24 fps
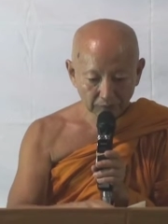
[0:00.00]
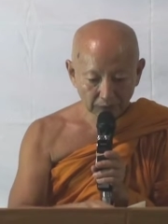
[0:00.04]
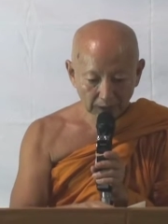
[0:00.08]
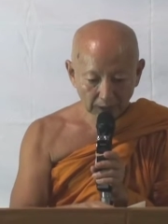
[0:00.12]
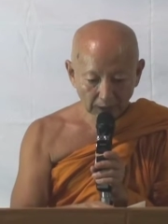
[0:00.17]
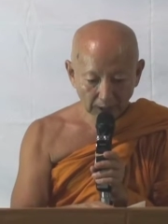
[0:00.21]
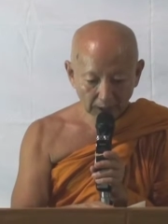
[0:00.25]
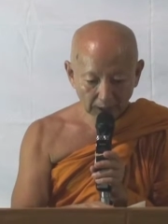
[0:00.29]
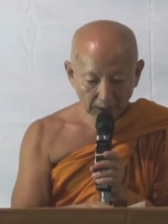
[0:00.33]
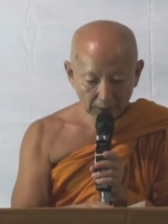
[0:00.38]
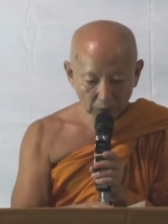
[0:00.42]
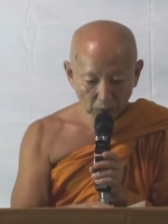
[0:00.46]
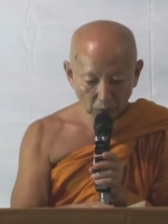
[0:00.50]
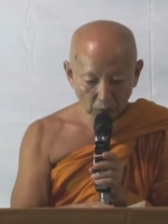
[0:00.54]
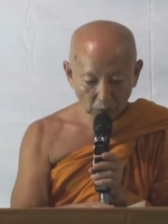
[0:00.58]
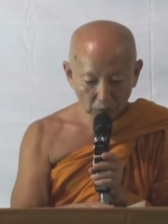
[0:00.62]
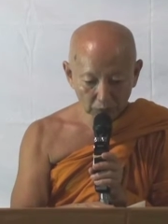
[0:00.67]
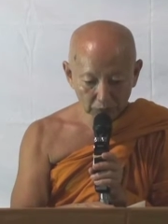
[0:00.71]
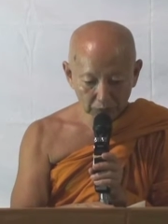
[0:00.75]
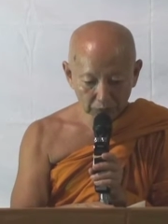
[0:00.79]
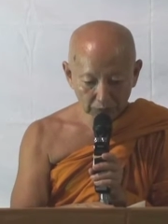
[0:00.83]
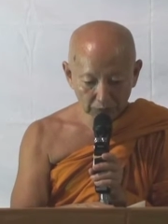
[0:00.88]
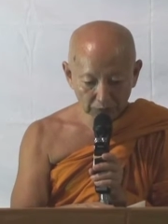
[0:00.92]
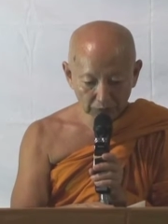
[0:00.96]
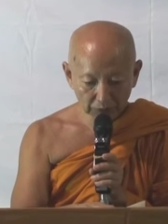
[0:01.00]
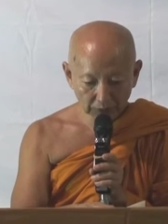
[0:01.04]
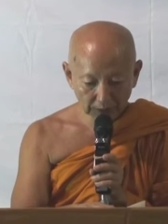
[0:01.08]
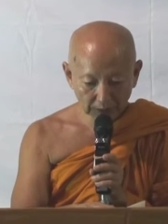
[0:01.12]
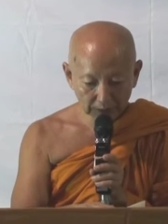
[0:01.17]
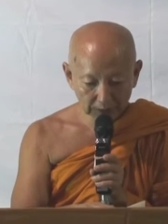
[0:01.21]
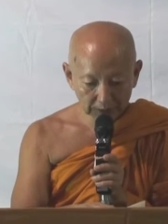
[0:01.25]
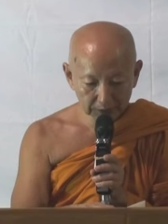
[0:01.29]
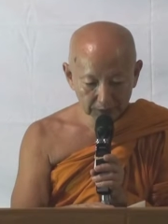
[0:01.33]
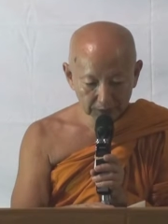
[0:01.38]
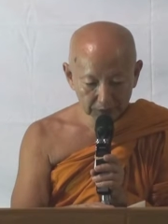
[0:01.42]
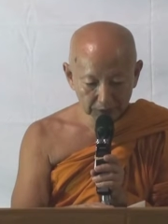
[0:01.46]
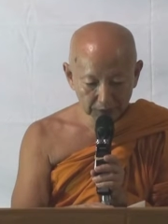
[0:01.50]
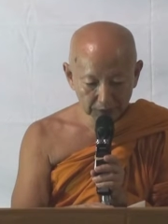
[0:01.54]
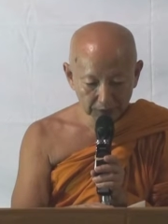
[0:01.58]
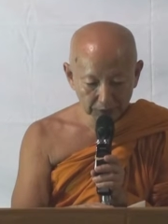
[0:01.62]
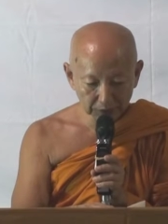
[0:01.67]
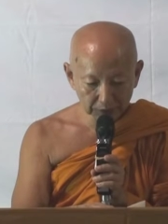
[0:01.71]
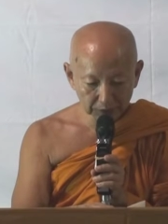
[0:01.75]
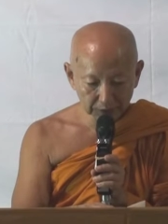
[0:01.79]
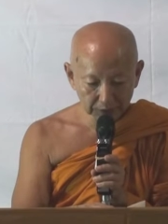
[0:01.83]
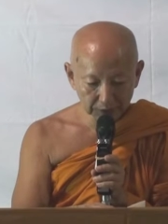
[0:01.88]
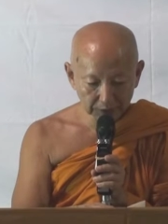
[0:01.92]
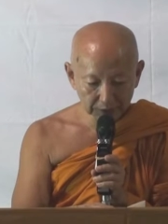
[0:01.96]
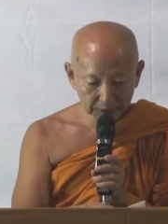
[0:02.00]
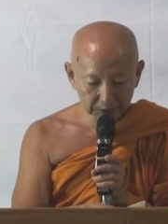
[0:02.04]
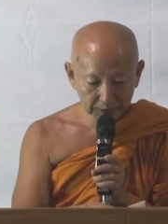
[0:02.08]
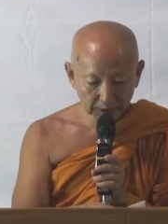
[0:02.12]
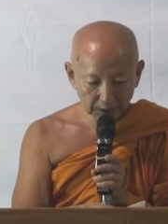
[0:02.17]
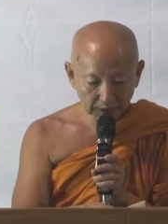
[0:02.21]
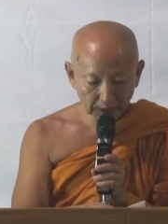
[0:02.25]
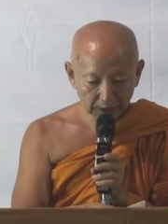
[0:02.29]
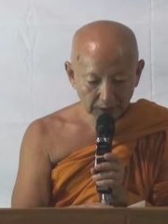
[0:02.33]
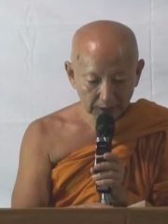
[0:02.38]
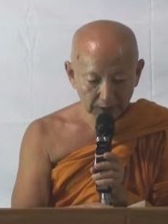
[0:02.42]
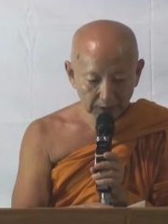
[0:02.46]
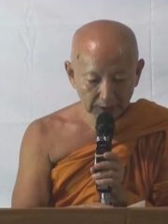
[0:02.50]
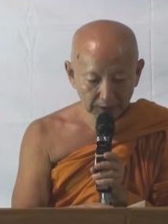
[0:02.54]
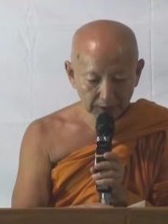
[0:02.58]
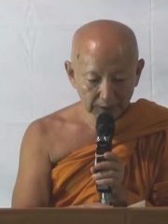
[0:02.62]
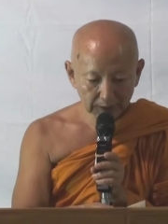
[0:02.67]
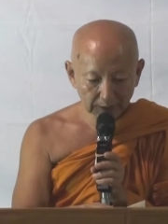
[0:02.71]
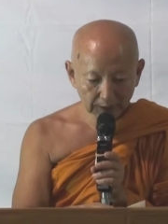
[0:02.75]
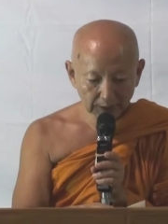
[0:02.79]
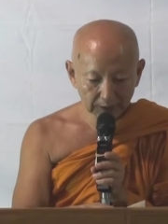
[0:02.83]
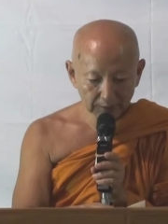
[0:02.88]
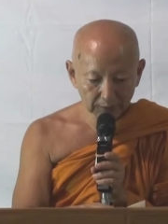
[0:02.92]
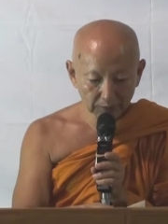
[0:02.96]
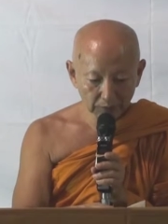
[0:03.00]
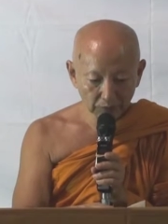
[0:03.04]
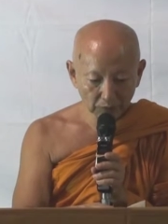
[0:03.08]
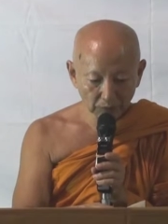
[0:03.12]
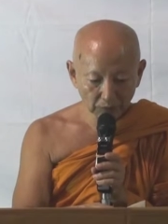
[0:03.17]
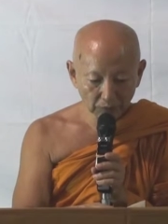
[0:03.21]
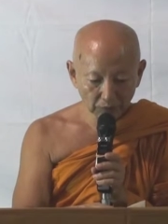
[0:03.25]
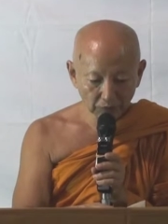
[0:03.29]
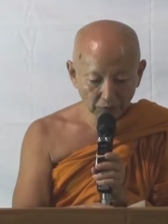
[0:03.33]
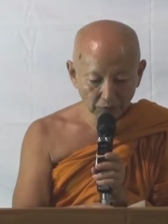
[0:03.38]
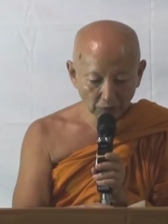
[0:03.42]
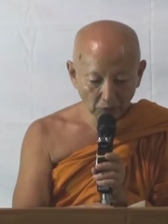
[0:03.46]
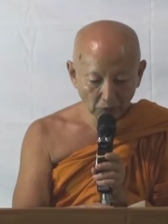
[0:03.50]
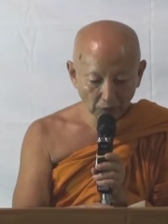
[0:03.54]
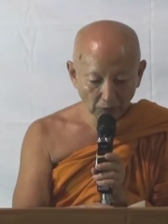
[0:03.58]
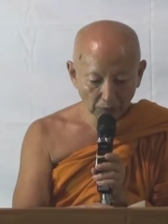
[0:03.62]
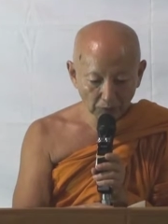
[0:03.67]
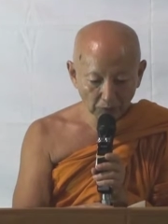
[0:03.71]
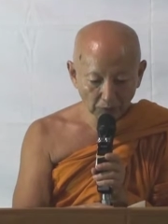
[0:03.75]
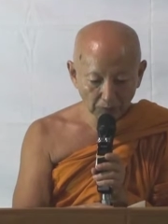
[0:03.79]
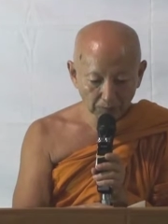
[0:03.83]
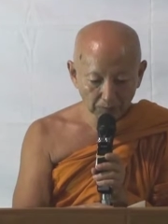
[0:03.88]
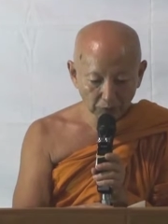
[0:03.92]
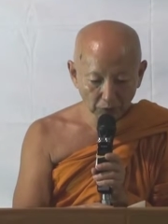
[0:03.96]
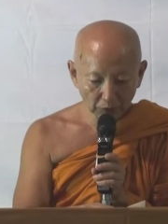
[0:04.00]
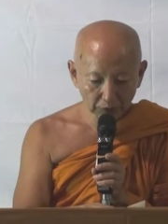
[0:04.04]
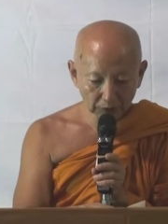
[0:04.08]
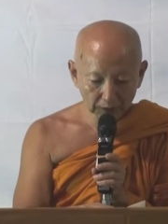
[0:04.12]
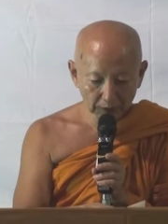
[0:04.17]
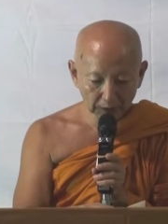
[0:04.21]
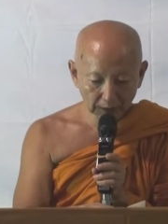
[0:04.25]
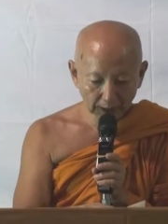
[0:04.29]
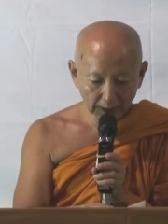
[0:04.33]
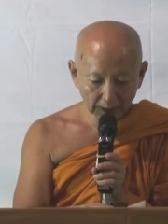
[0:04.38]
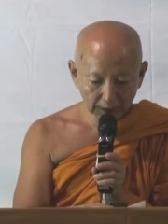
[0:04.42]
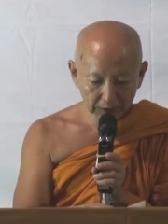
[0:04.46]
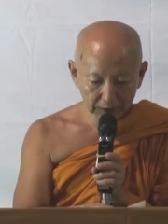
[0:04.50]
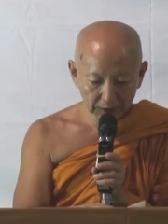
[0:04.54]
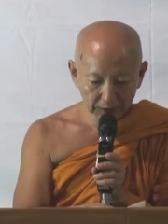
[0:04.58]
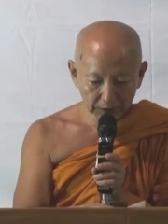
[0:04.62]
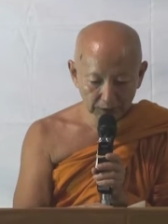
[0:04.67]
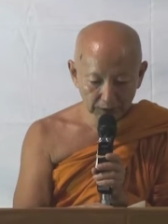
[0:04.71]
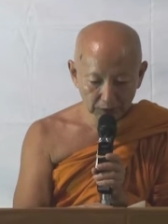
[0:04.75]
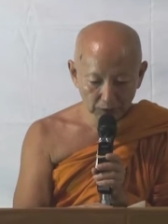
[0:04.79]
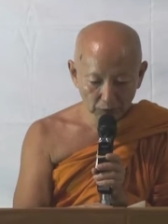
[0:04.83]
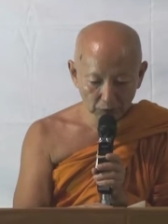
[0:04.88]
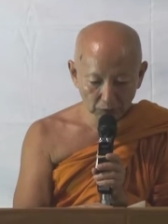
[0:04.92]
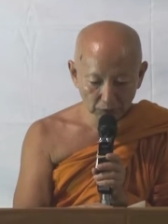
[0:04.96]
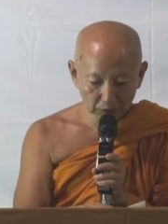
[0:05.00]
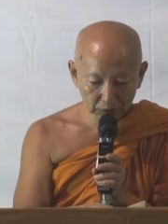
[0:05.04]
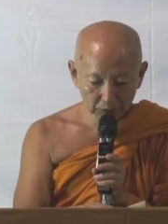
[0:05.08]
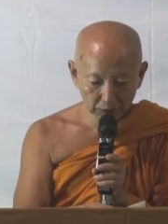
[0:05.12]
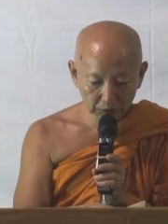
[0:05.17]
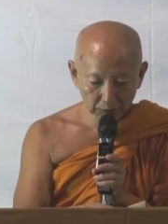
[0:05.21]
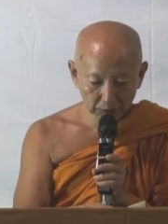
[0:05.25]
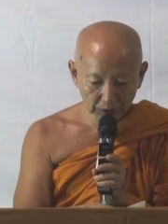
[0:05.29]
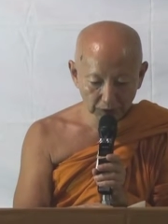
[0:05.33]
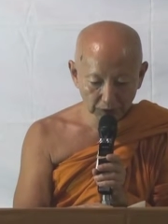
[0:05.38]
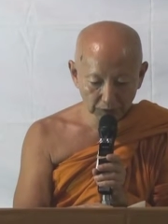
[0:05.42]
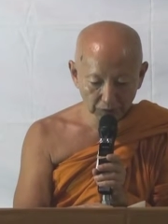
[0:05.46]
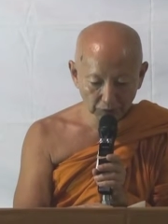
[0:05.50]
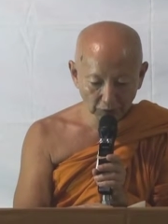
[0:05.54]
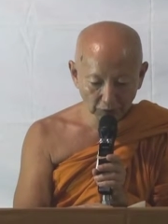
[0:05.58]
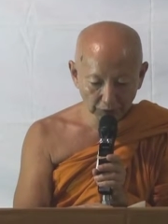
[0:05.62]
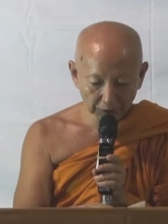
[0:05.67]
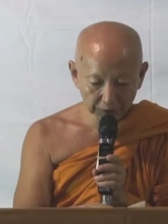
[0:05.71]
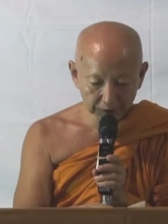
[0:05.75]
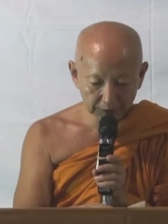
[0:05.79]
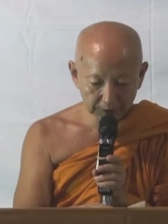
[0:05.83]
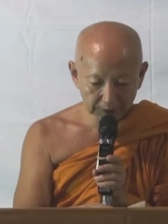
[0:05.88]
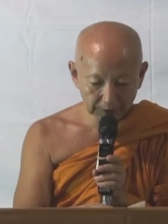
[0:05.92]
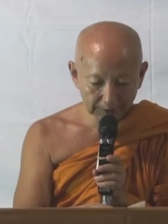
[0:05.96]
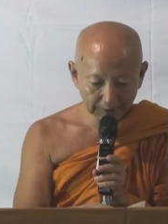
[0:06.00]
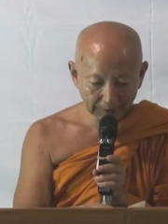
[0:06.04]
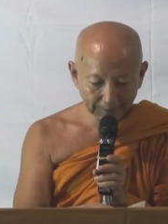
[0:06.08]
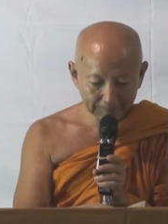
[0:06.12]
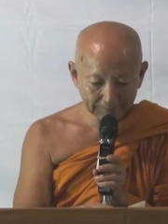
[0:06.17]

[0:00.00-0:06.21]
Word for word: and wholesome factors decrease, then that form of bodily action was to be avoided.